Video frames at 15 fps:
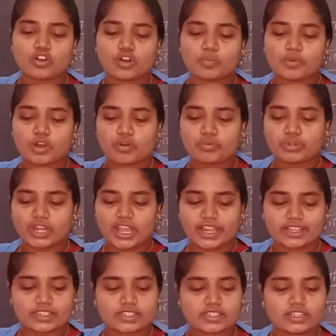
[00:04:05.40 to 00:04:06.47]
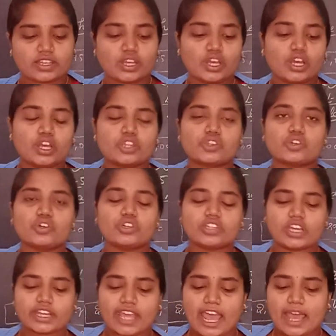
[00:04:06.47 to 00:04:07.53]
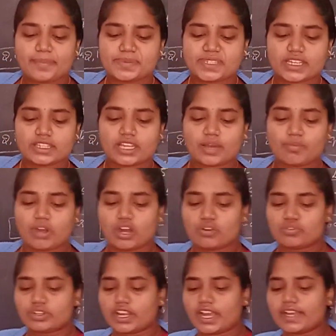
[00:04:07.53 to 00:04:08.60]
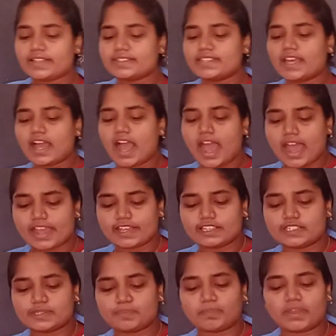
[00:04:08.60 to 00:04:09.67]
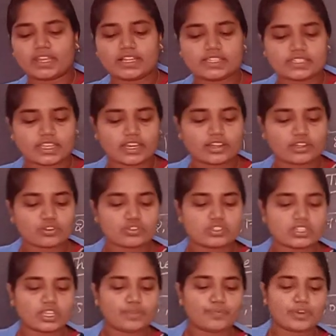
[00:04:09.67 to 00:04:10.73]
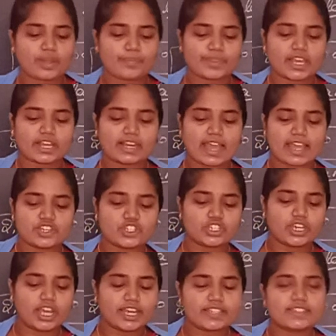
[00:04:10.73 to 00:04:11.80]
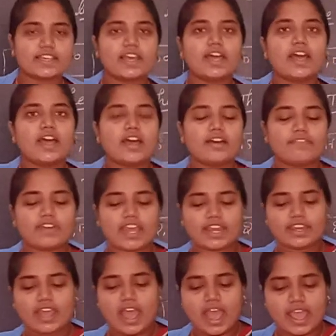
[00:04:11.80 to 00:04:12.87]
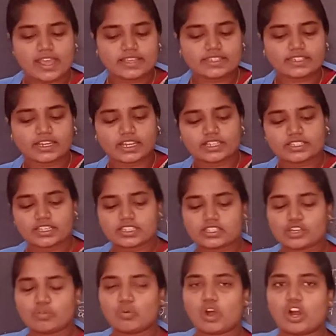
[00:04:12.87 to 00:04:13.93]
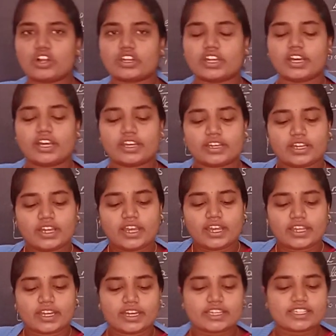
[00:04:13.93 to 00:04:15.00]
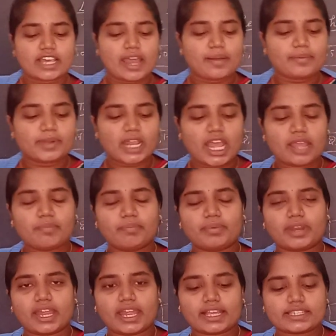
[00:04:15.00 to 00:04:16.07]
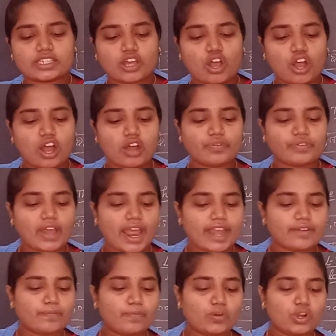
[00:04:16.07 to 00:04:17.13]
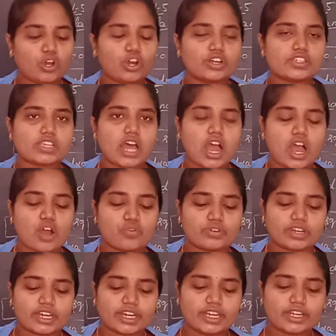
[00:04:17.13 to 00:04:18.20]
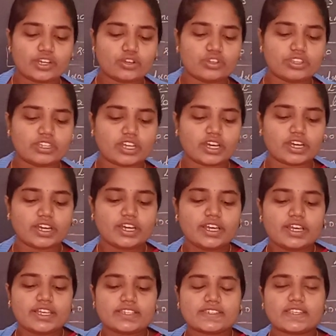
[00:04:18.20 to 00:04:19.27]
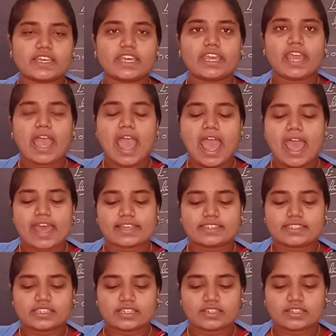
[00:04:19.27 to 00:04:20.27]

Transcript: low mountains. Through the gaps in the mountains, ice spills into sea from the glaciers. When ice reaches the water, it sometimes breaks off and floats out into the sea as